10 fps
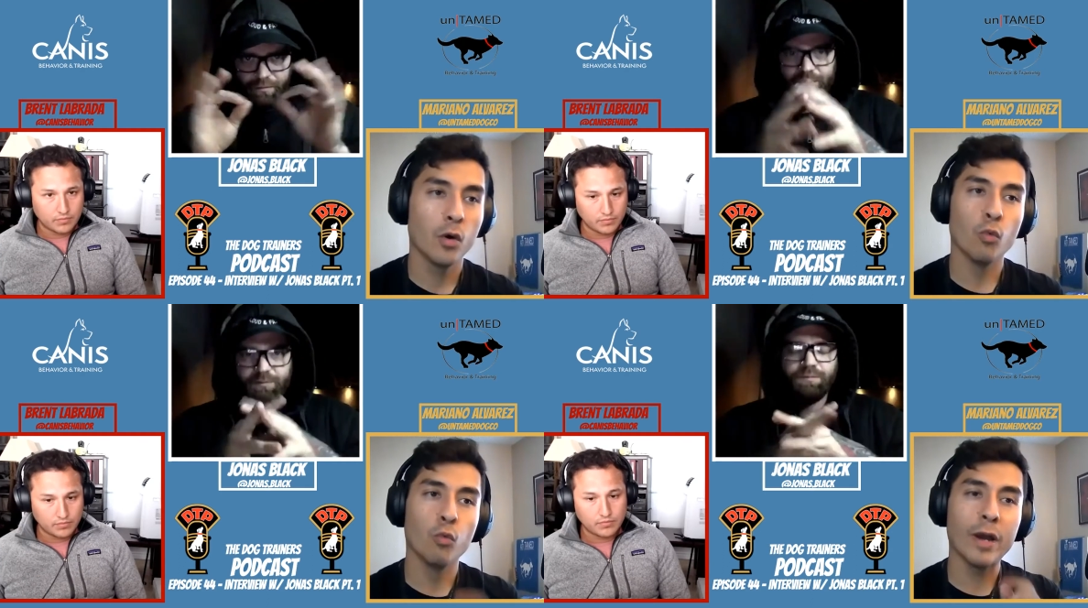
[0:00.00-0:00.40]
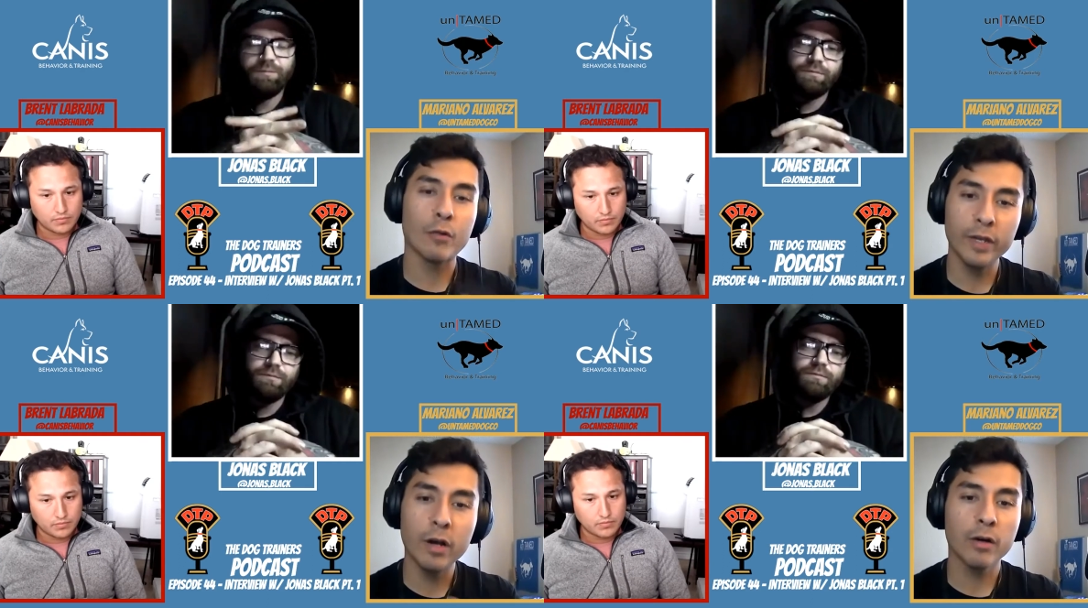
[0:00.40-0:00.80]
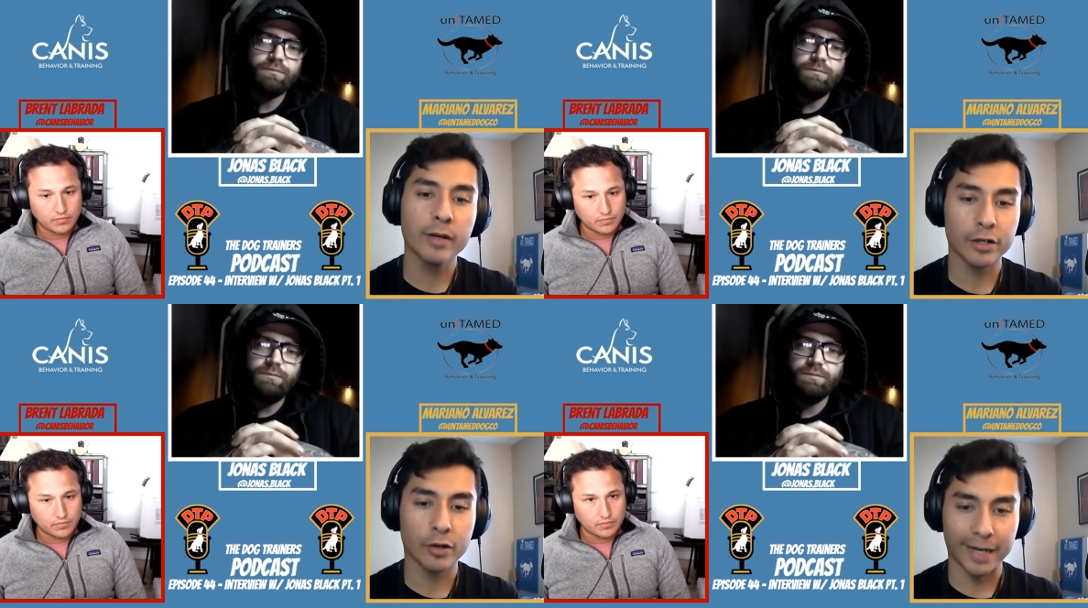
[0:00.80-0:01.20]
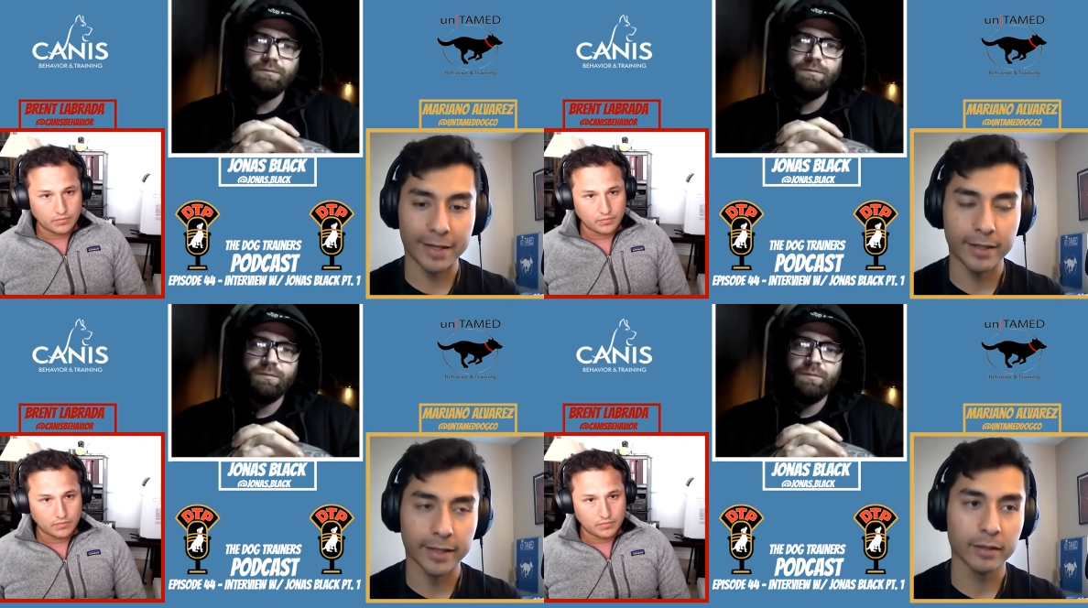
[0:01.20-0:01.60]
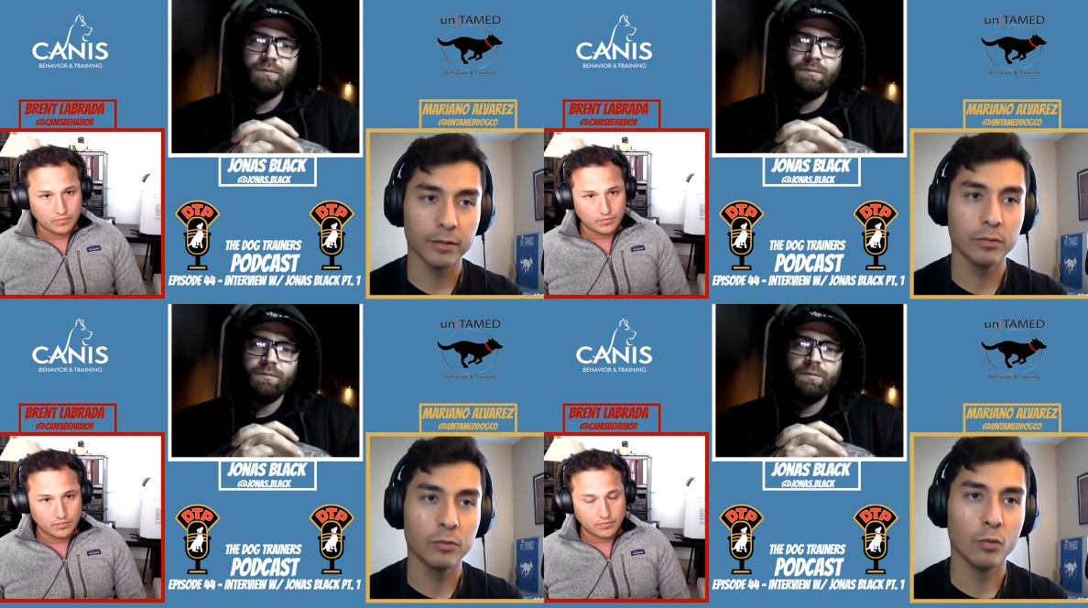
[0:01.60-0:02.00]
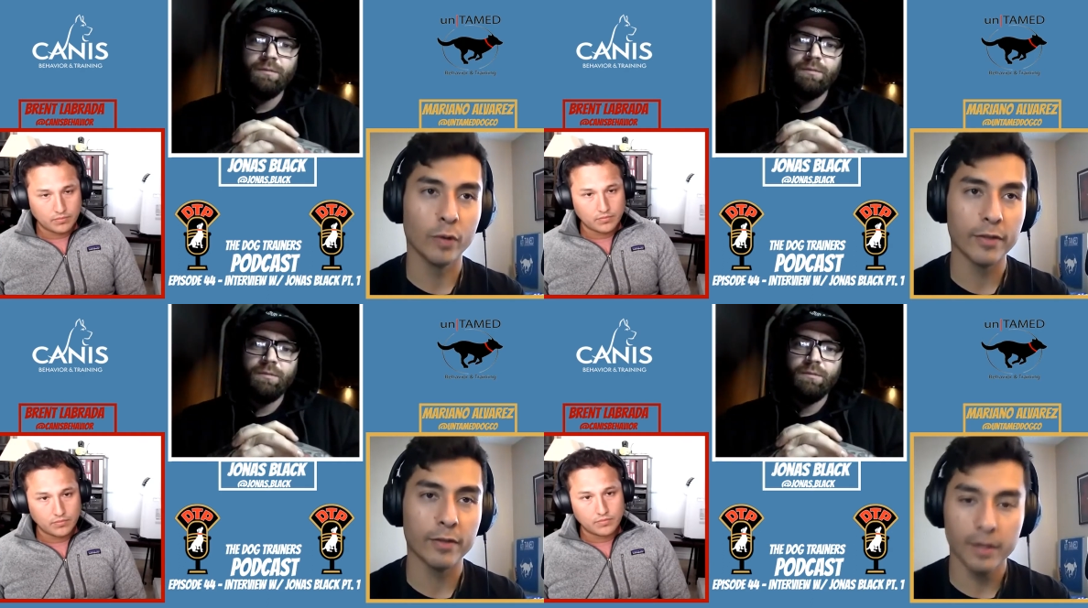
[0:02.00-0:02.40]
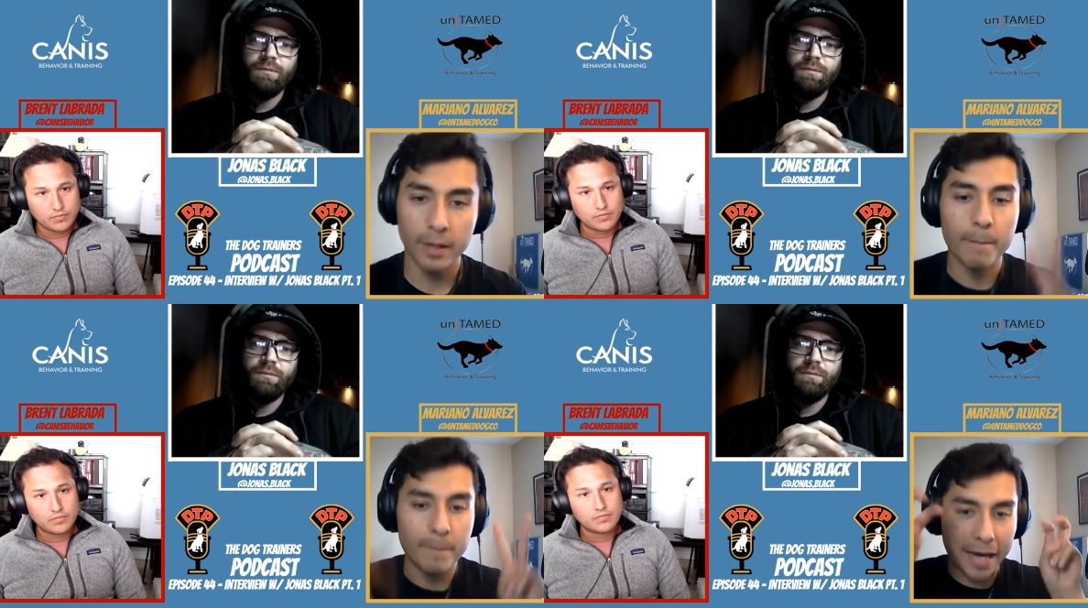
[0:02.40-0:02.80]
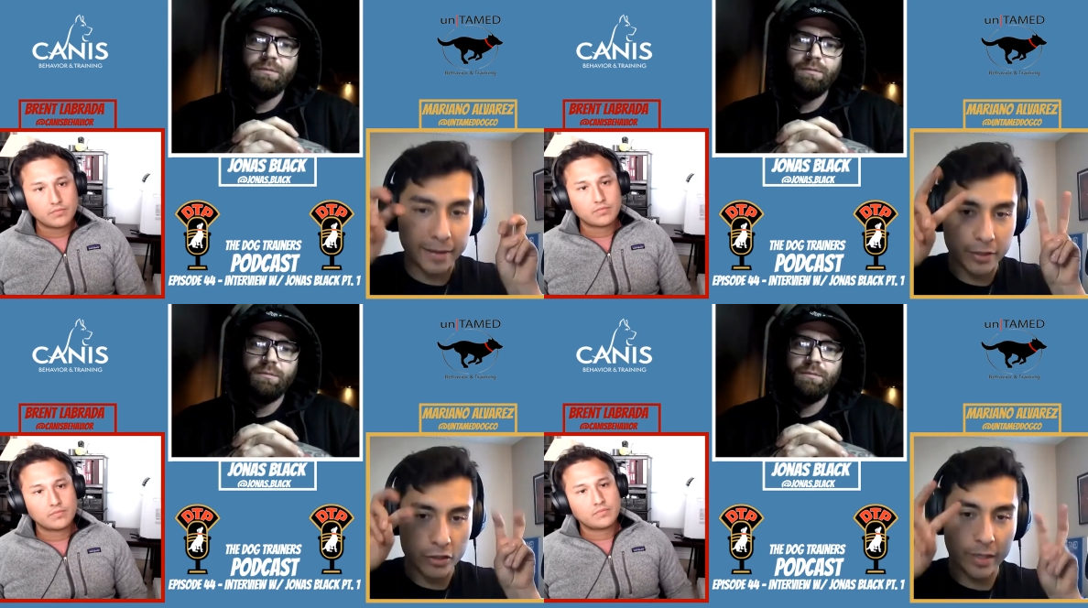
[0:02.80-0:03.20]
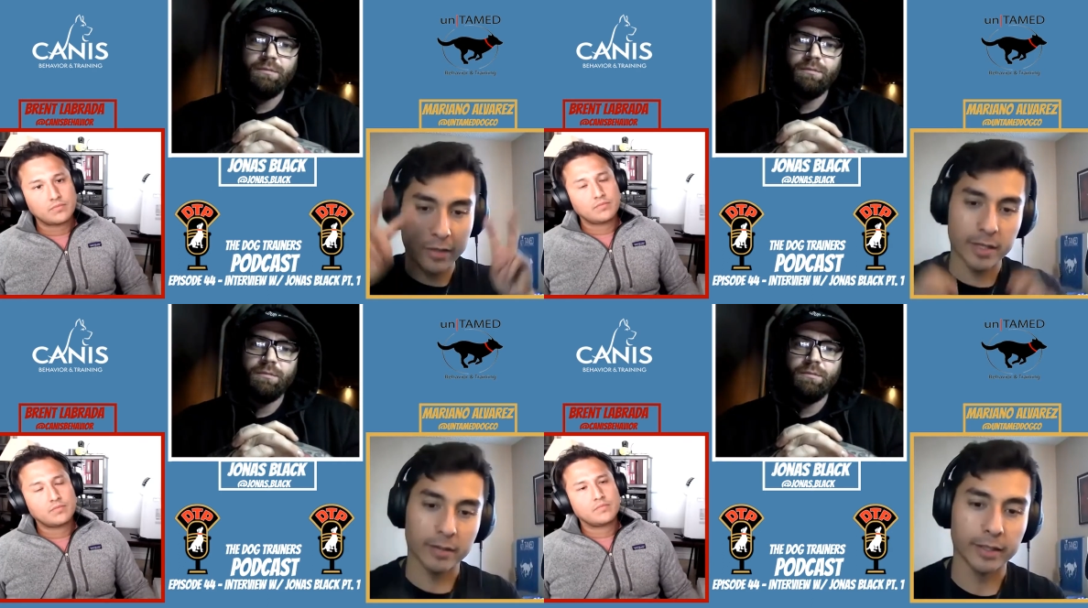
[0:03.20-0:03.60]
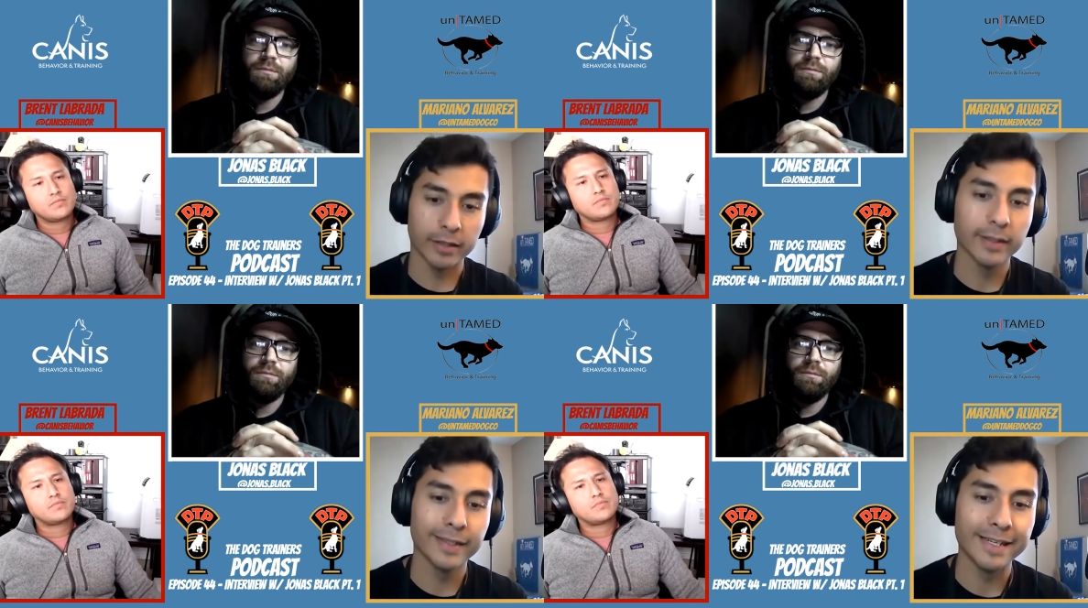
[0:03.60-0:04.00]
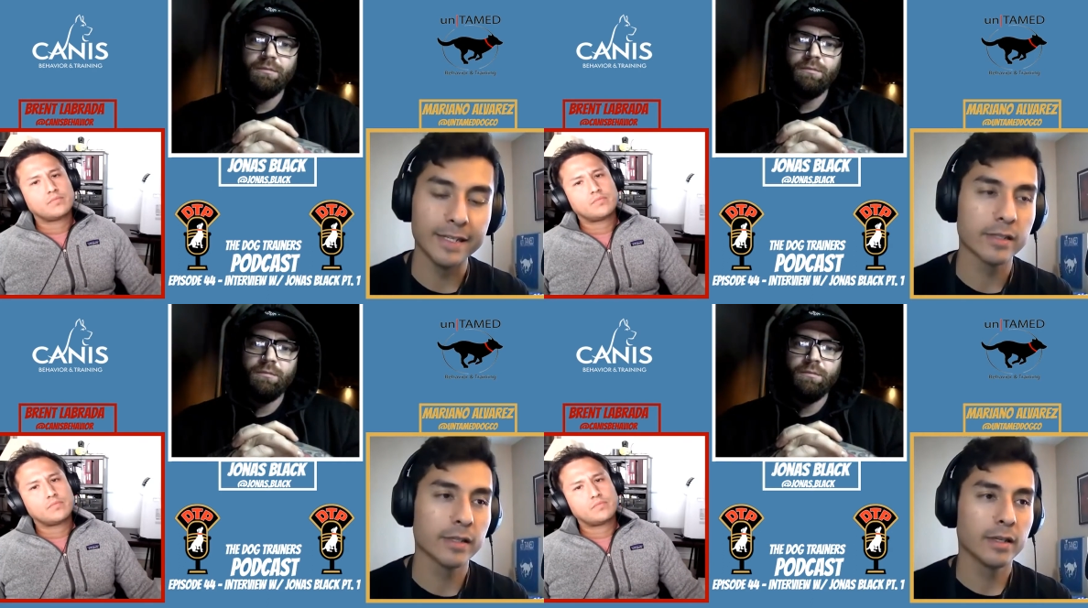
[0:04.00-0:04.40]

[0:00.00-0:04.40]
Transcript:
Speaker 1: where we all get annoyed, I think, with balanced trainers out there is